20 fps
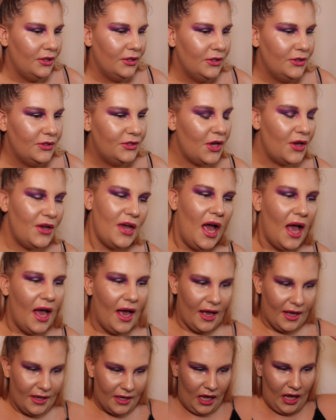So
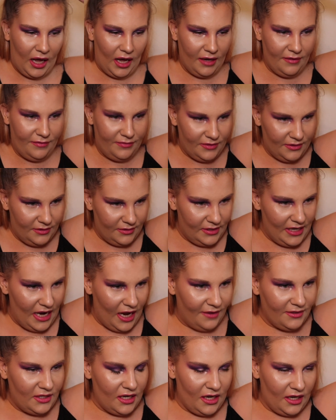yeah, I've
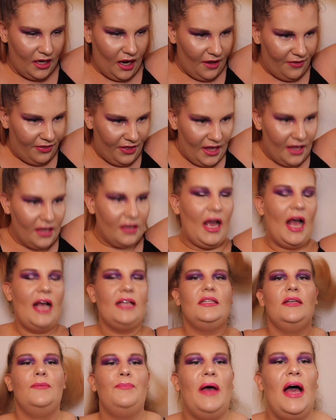now done, I think
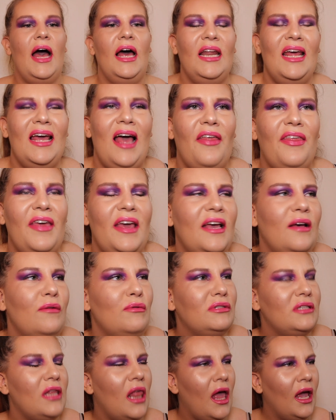as a palette, I think it
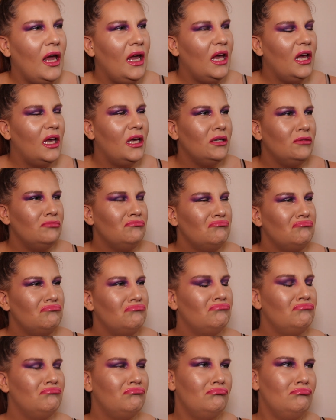was like
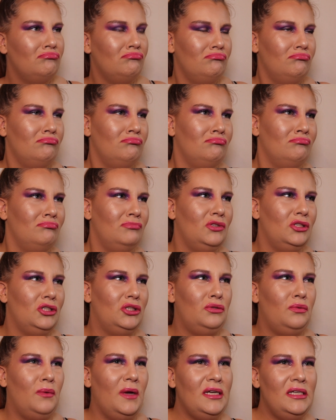
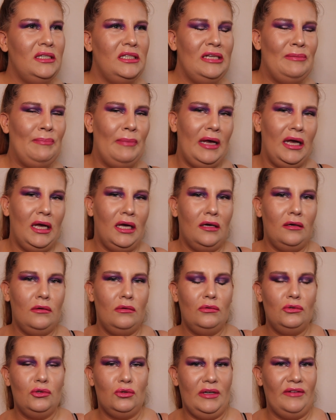
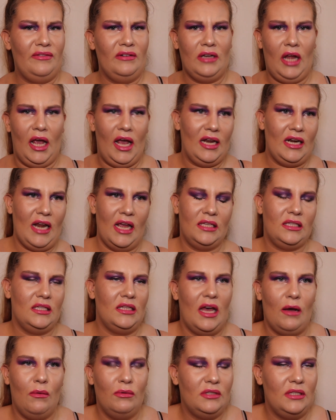£20 or even like less than
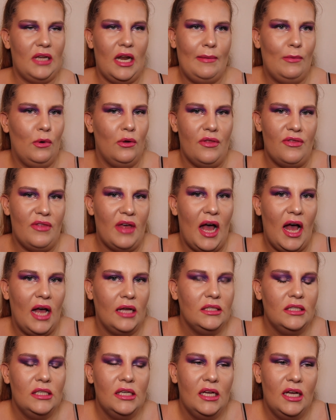that. It wasn't any more than
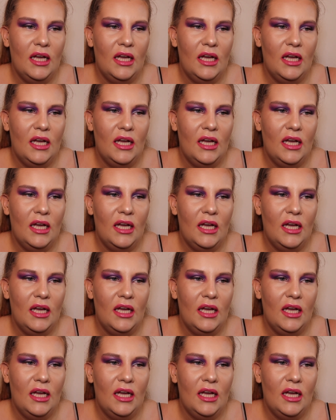that.